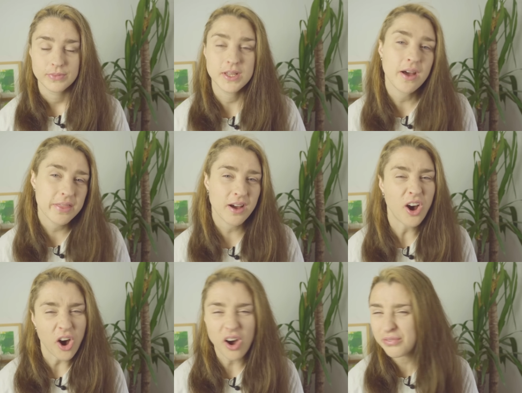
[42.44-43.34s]
The other
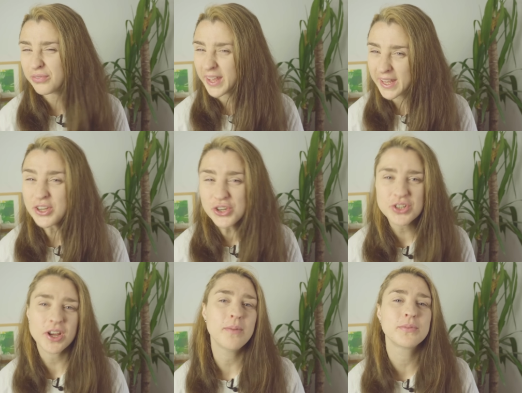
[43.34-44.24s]

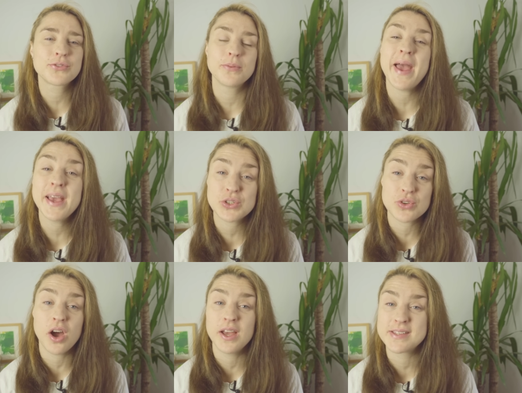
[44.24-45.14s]
half-ish comes from
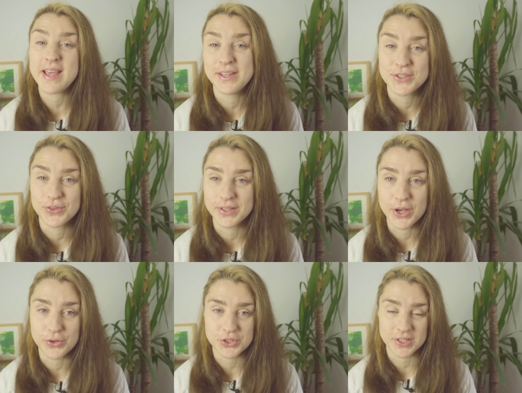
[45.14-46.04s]
extra ice entering
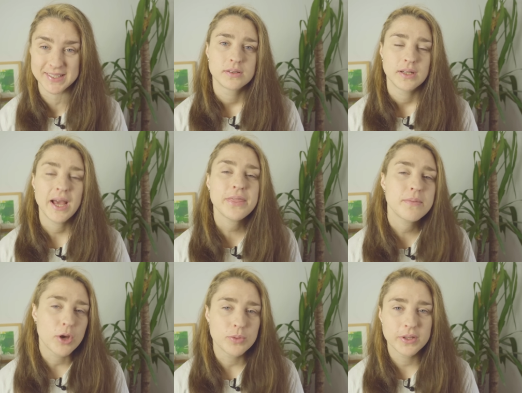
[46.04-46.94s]
the ocean. At the
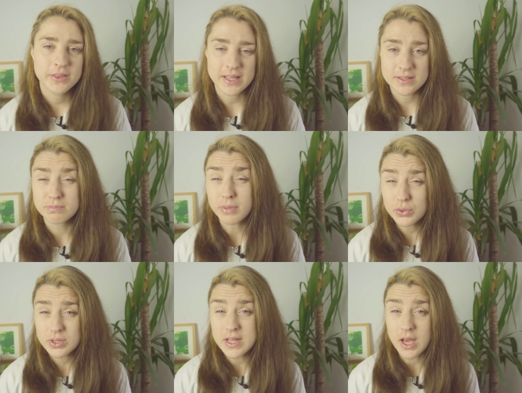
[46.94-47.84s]
moment, that's
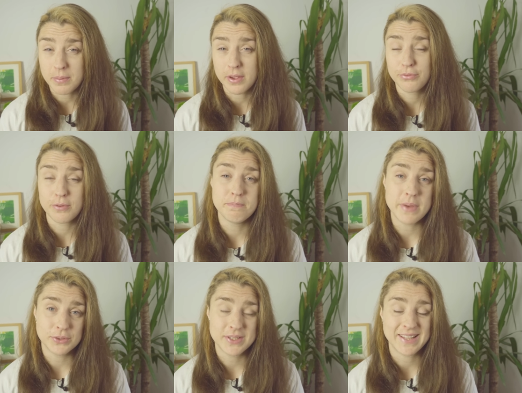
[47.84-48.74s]
mostly coming from
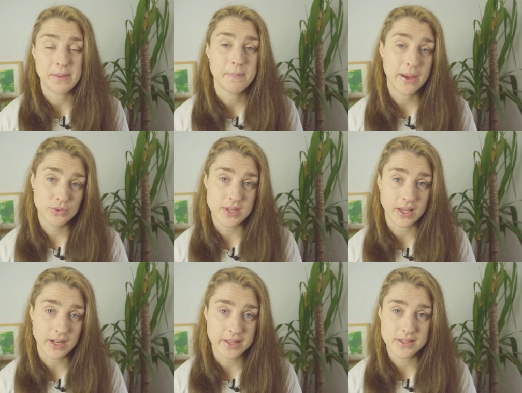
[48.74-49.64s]
melting
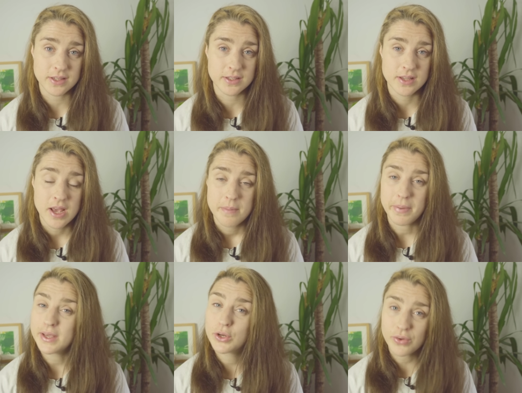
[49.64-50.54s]
mountain glaciers,
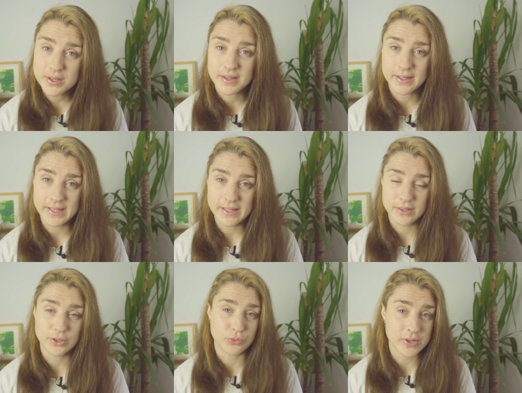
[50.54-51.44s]
but increasingly
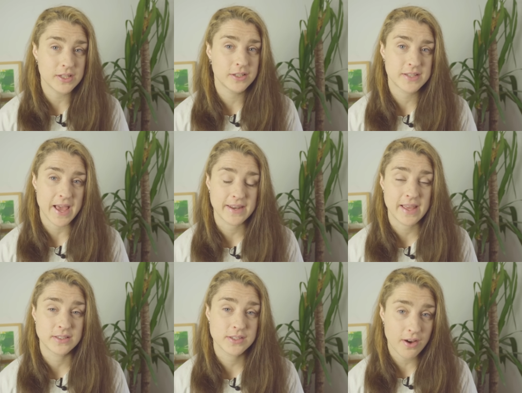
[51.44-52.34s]
the Greenland and
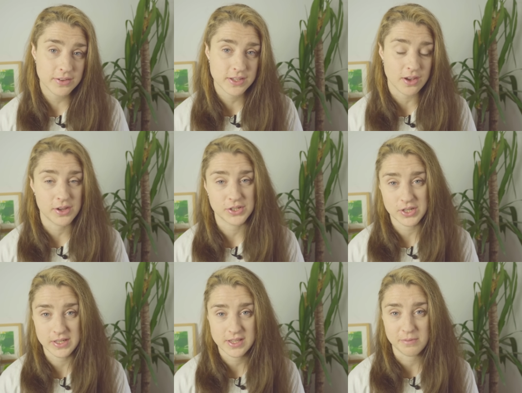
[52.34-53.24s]
Antarctic ice
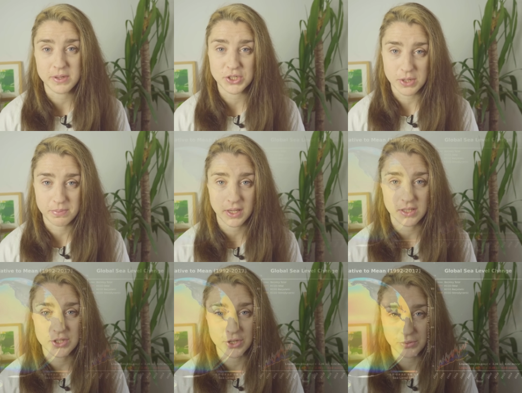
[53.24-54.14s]
sheets have been chipping
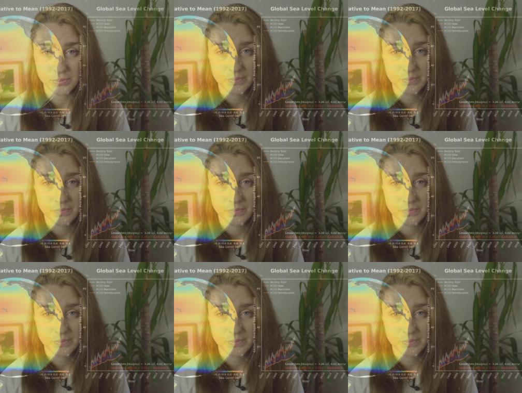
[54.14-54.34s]
in too.